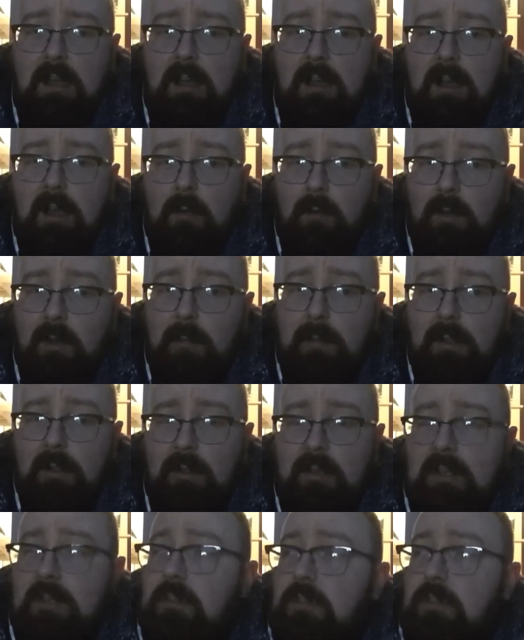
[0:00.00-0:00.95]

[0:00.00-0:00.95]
I will be looking to